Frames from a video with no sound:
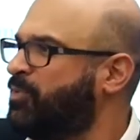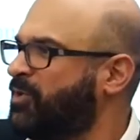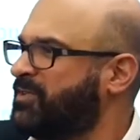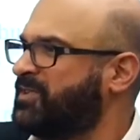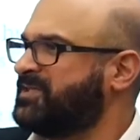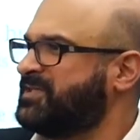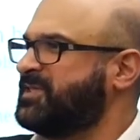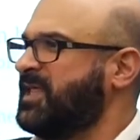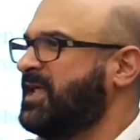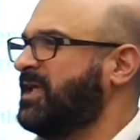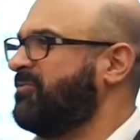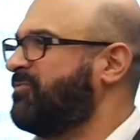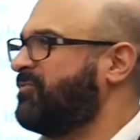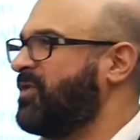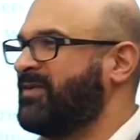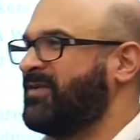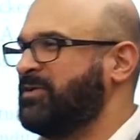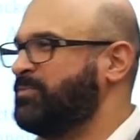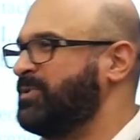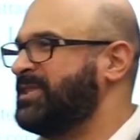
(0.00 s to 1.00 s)
put this thing in
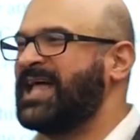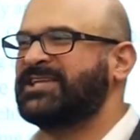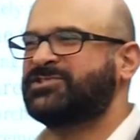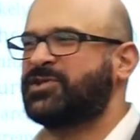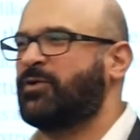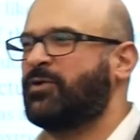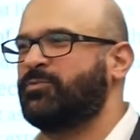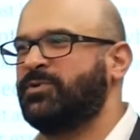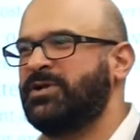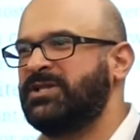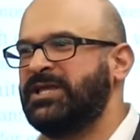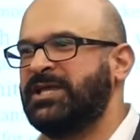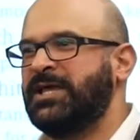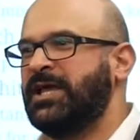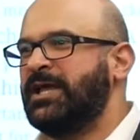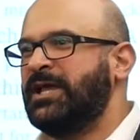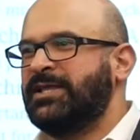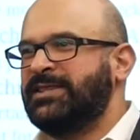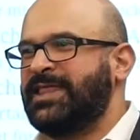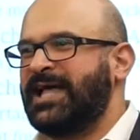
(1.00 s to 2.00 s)
front of it, but that's not really,
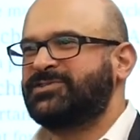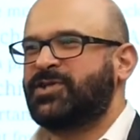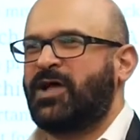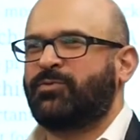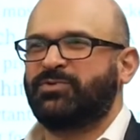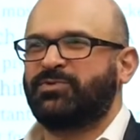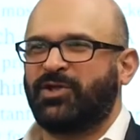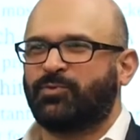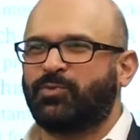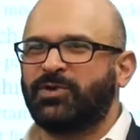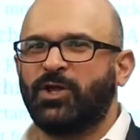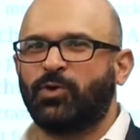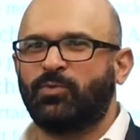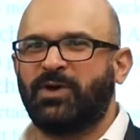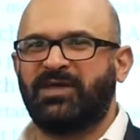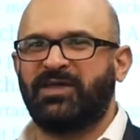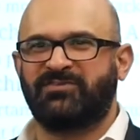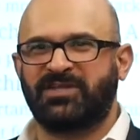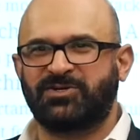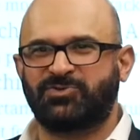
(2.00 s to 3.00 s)
that's not the real
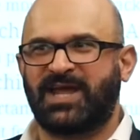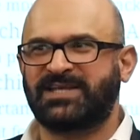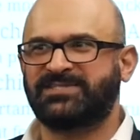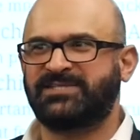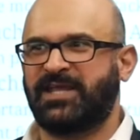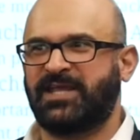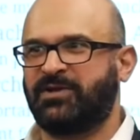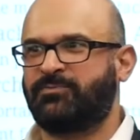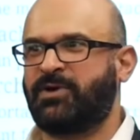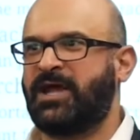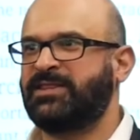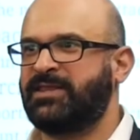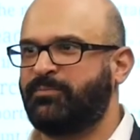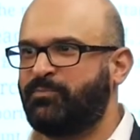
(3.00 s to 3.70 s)
way of addressing it, right?